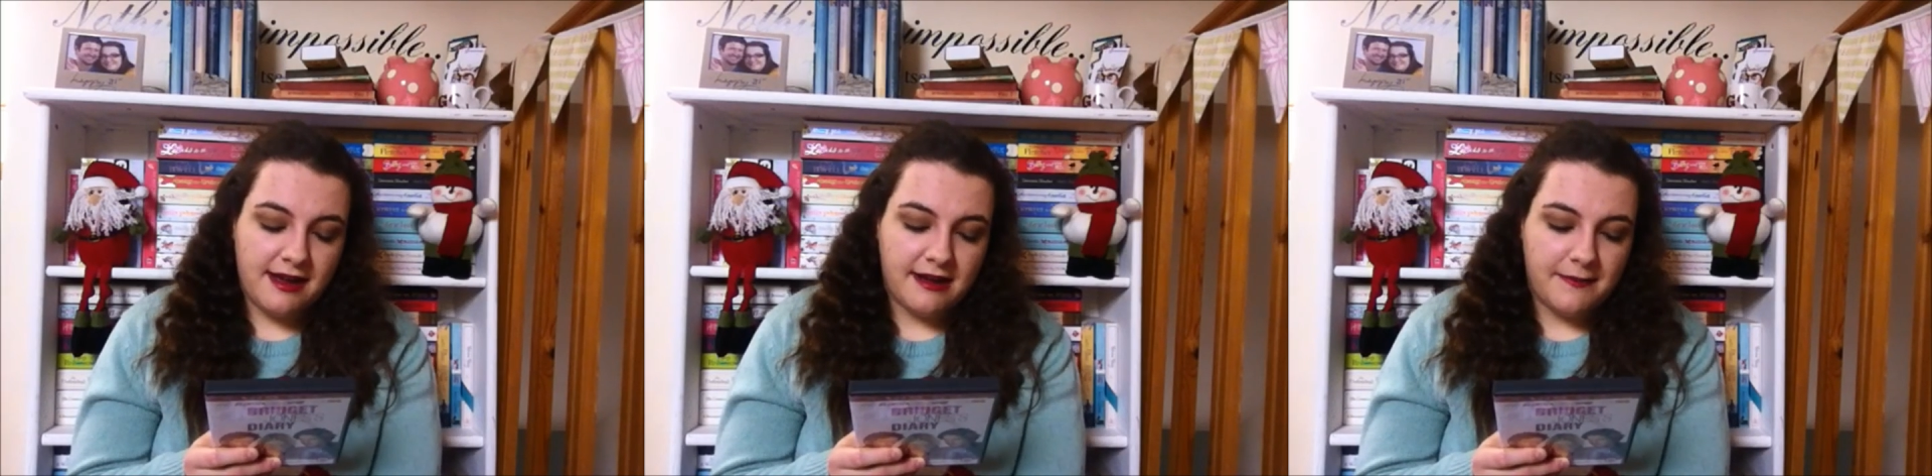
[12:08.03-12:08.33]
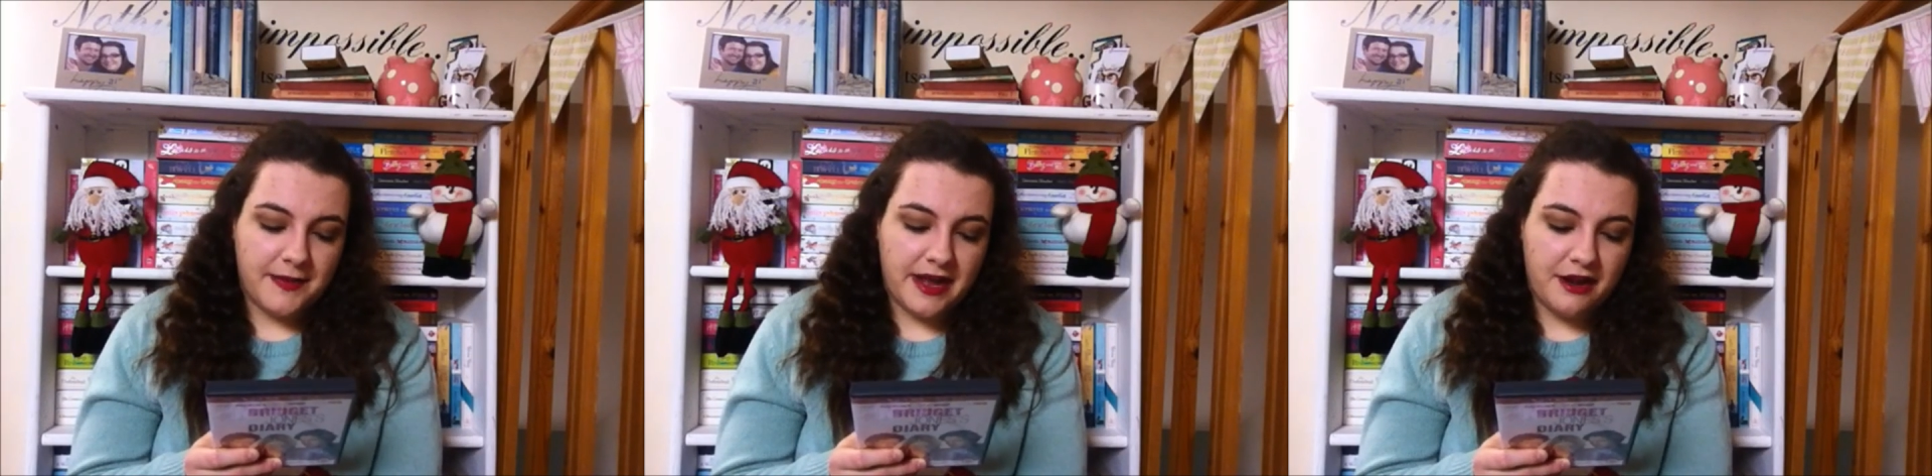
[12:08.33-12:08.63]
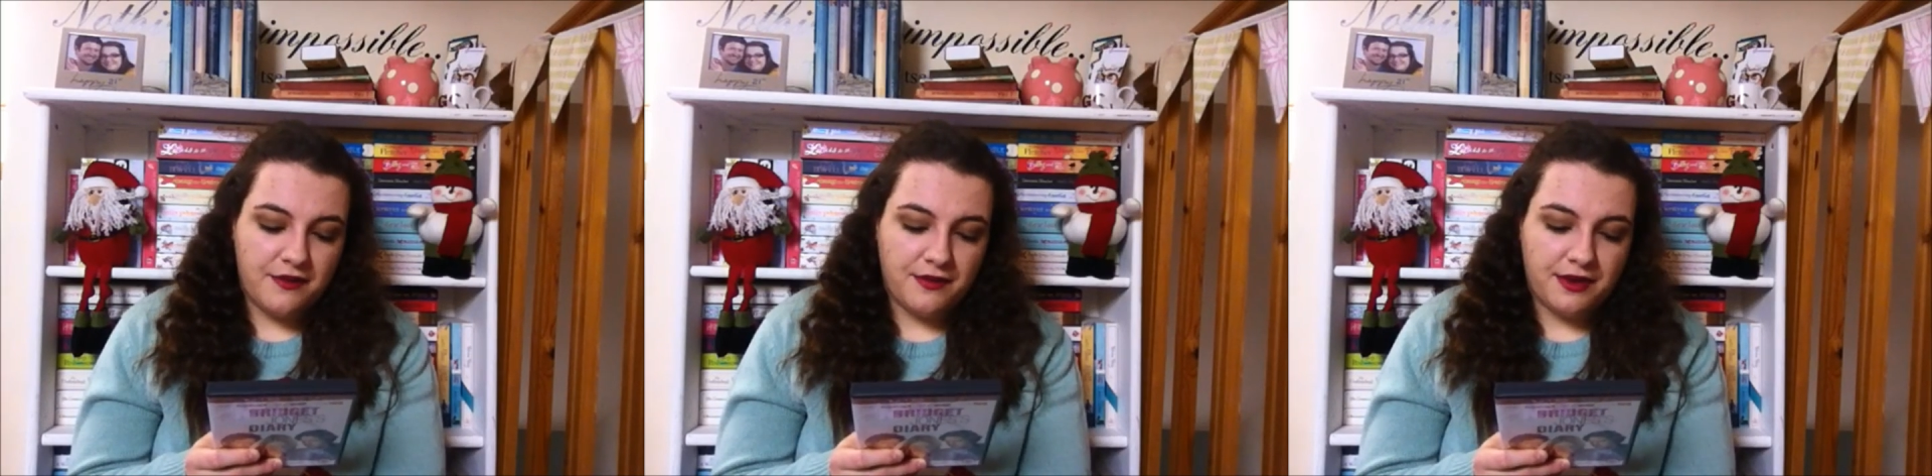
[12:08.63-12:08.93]
Um,
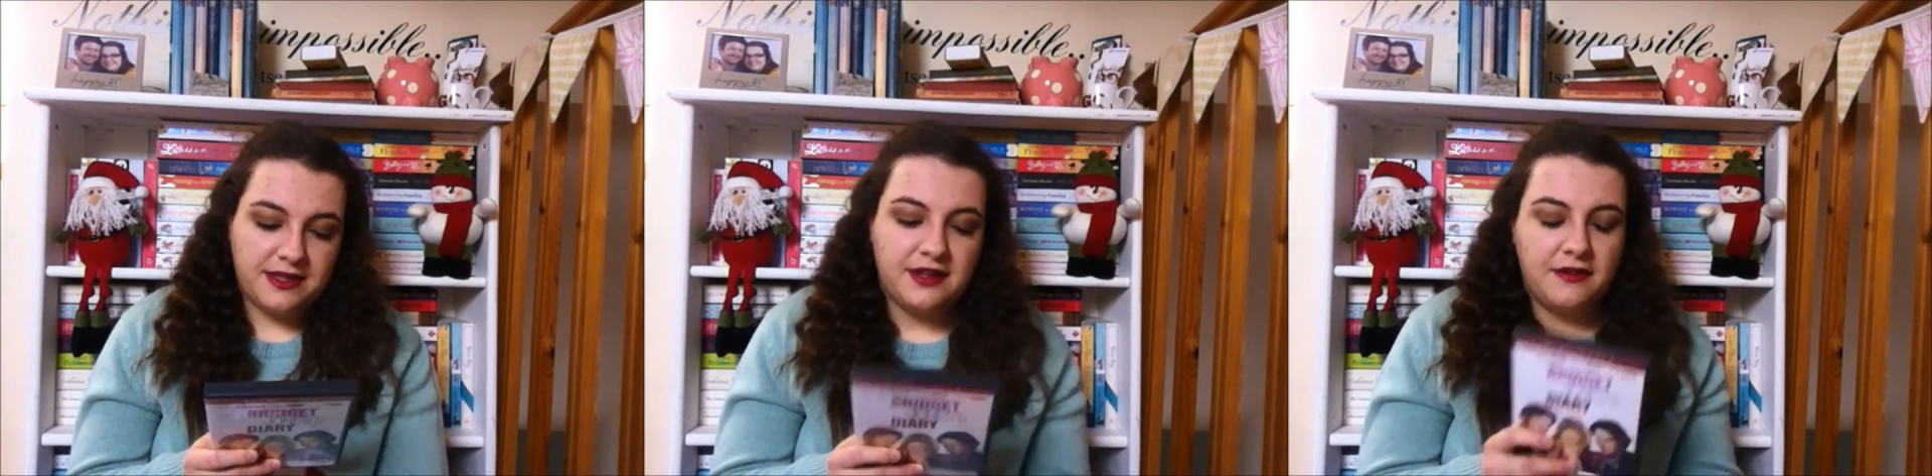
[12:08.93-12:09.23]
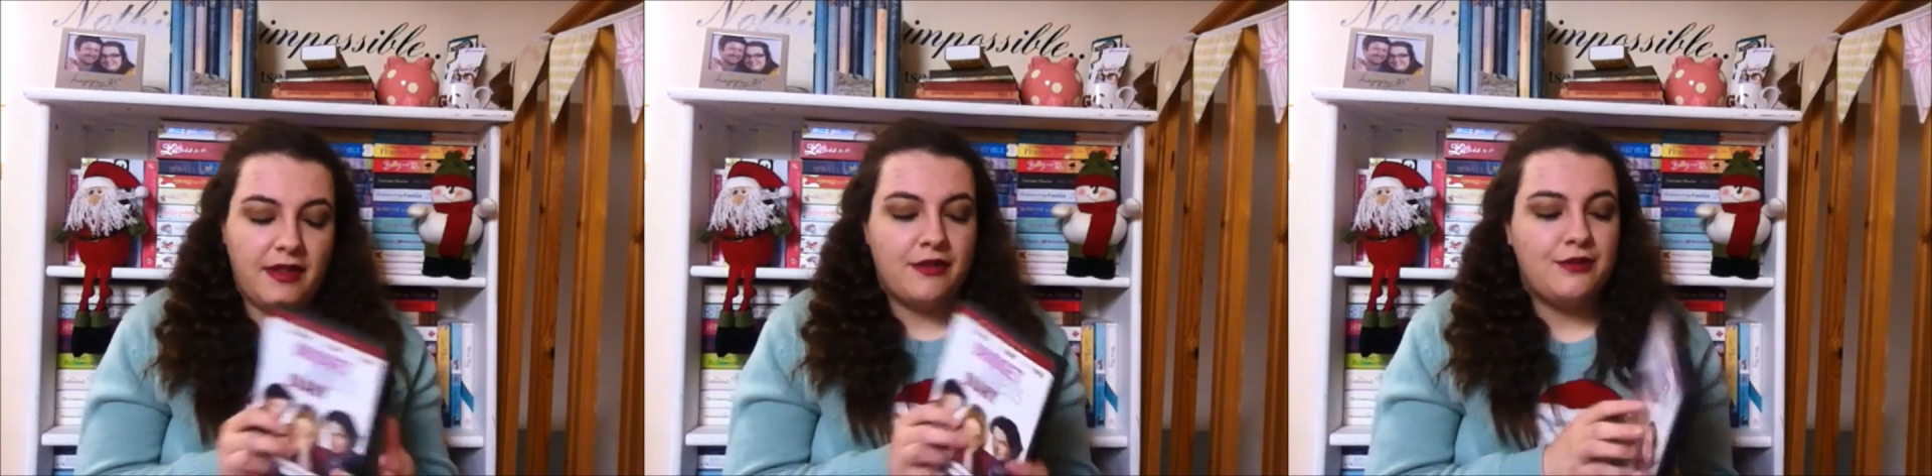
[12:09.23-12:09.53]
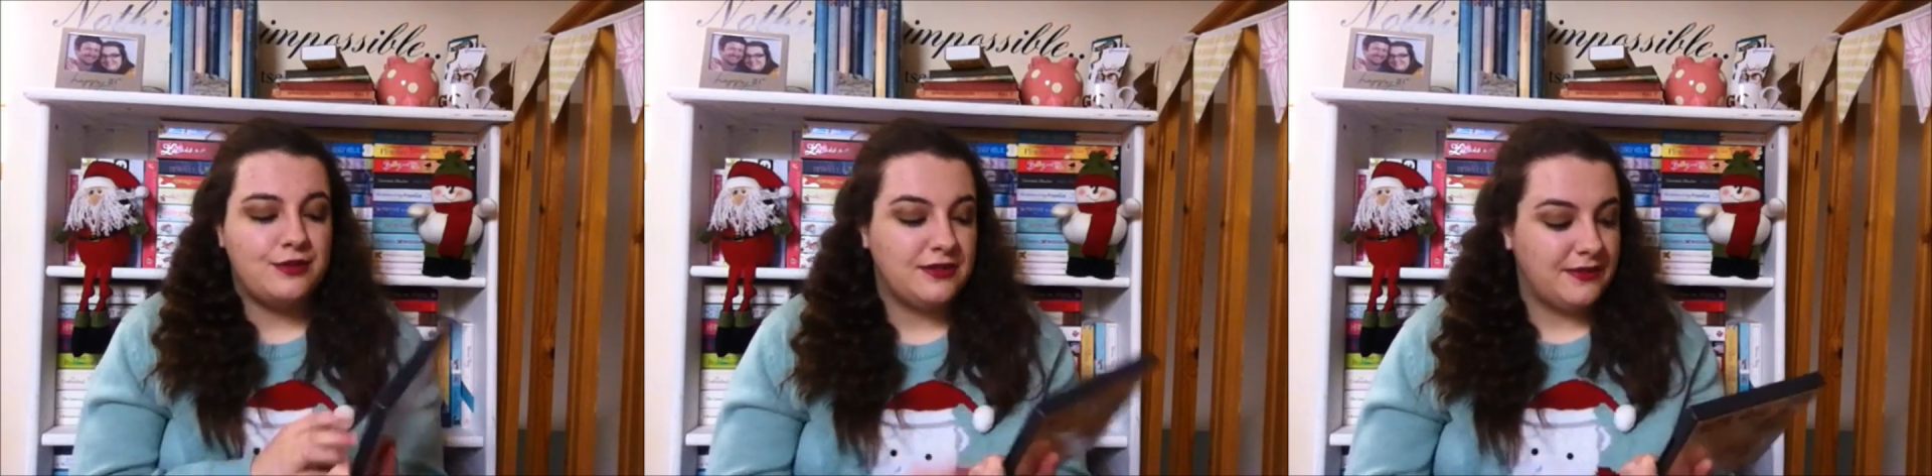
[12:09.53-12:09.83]
and I, it's kind of like the
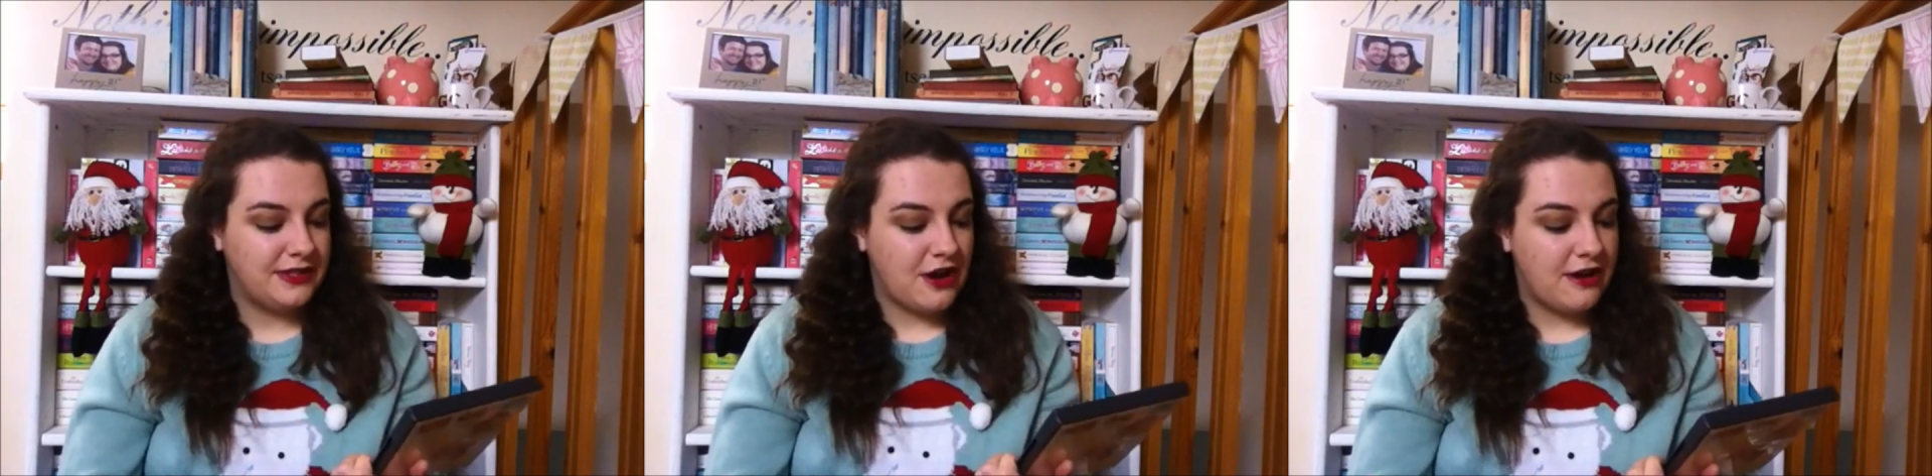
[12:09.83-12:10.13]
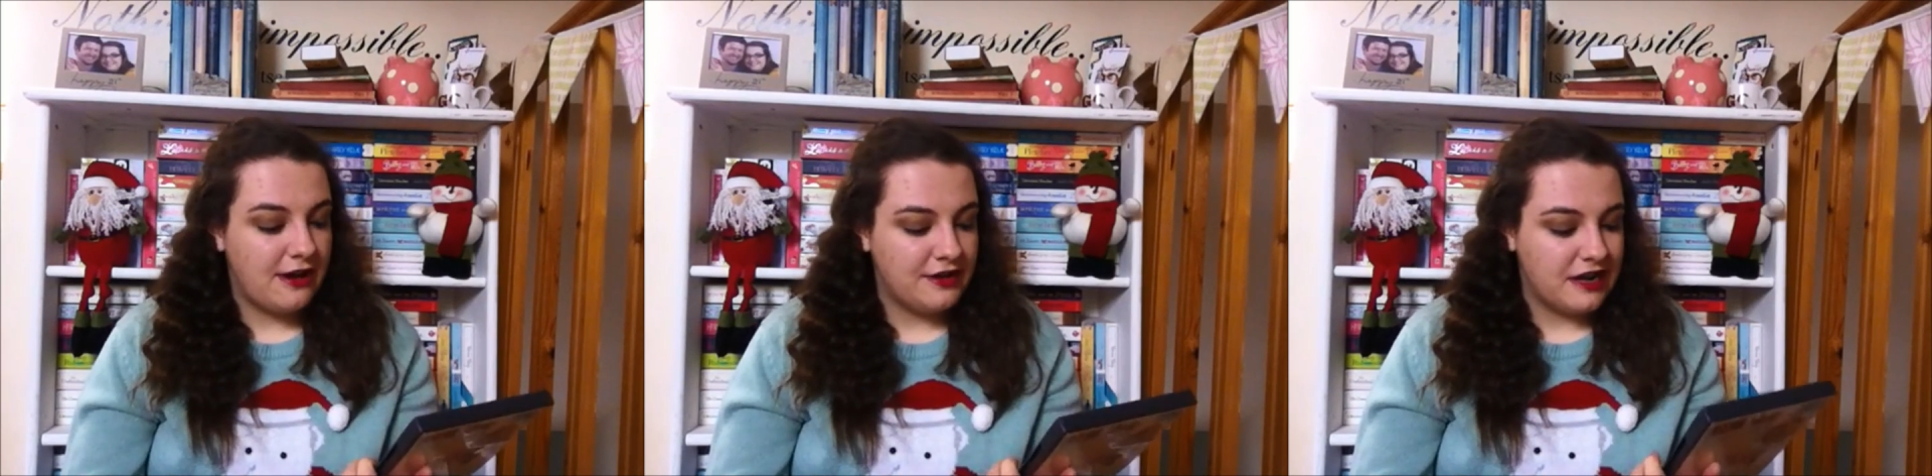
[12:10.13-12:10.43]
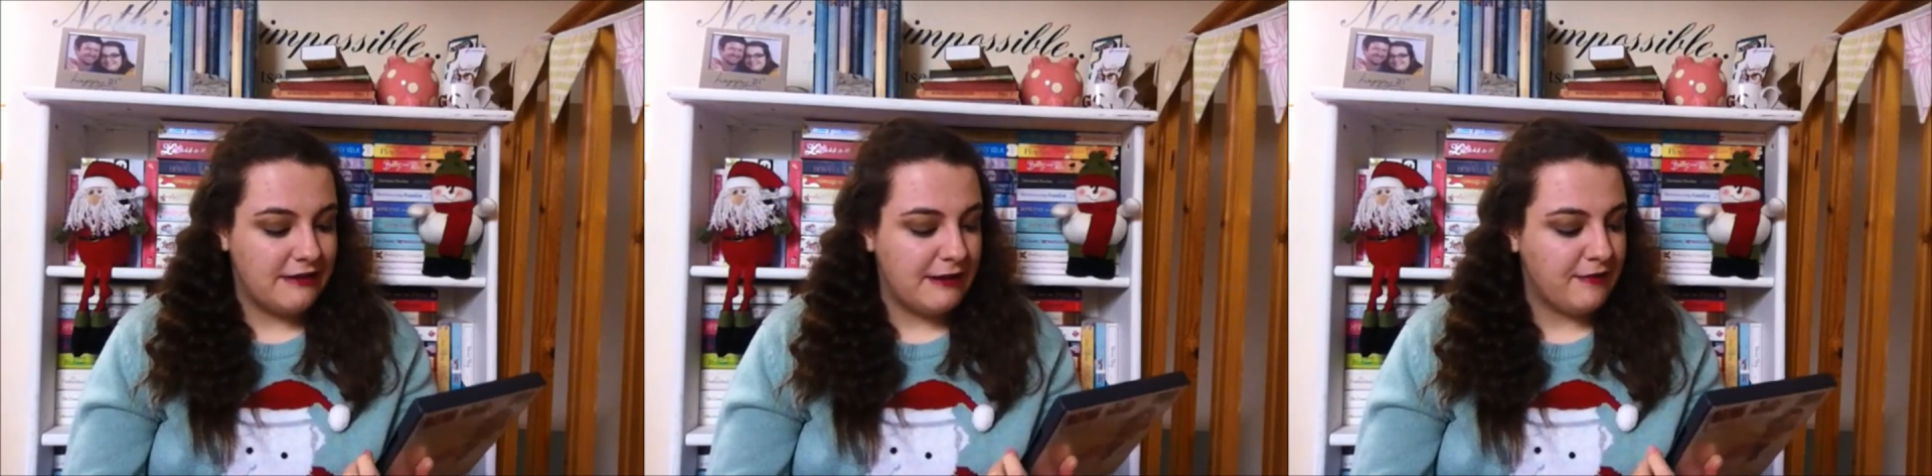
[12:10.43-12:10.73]
course of di her
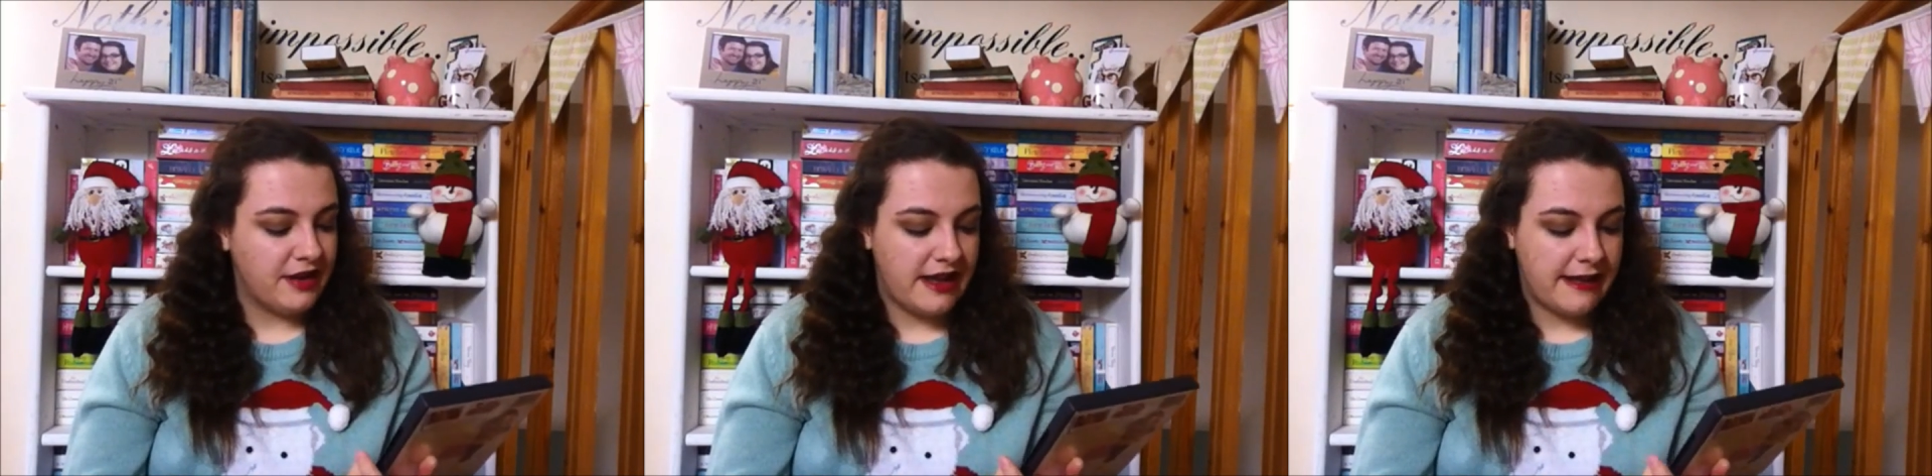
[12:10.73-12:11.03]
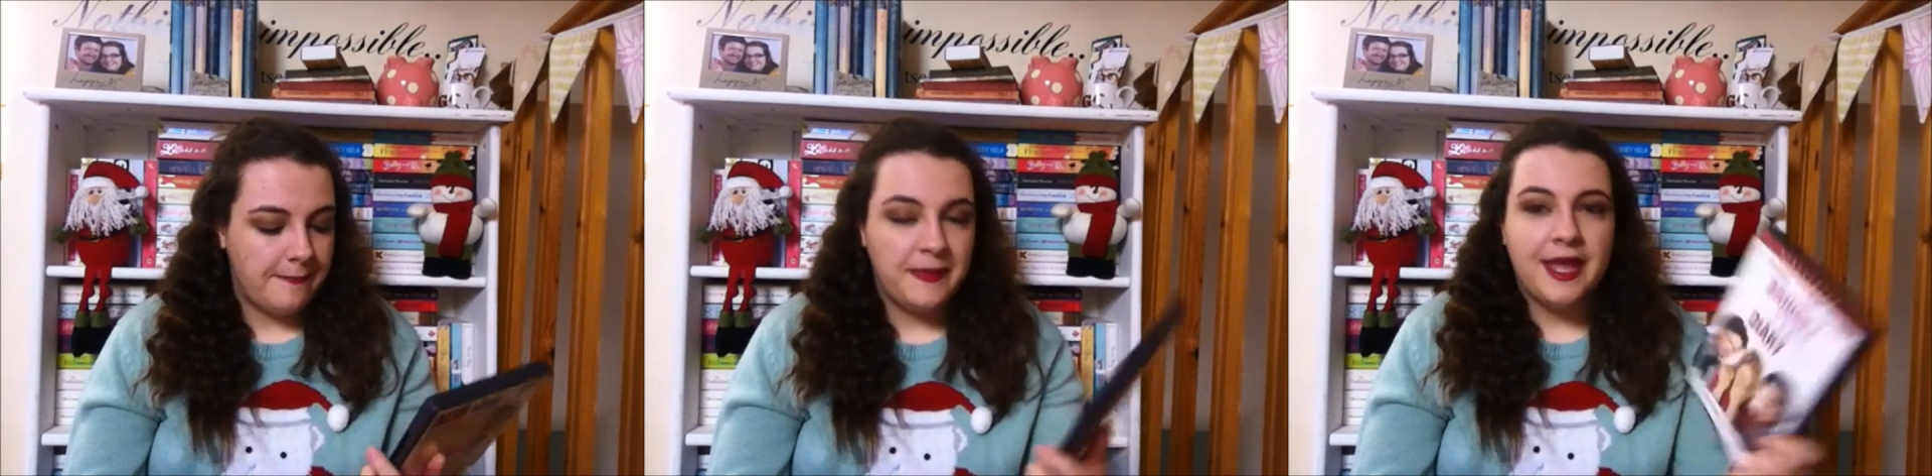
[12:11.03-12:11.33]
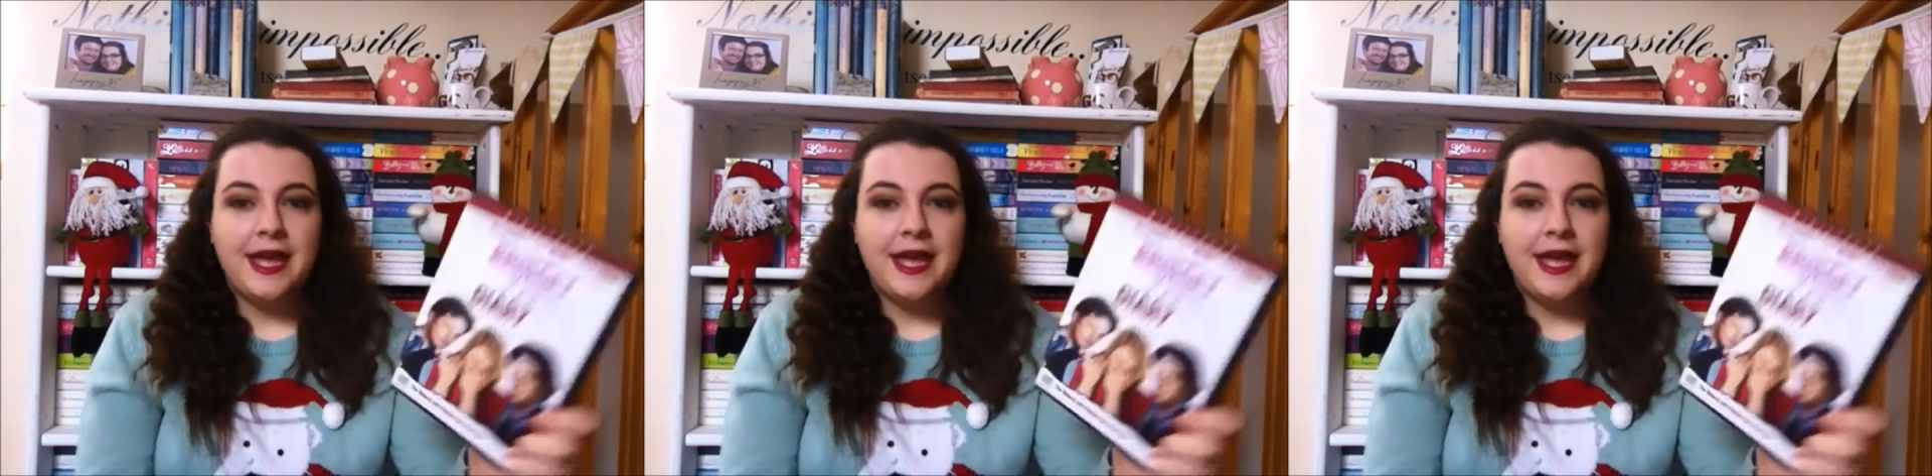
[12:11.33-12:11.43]
diary over a year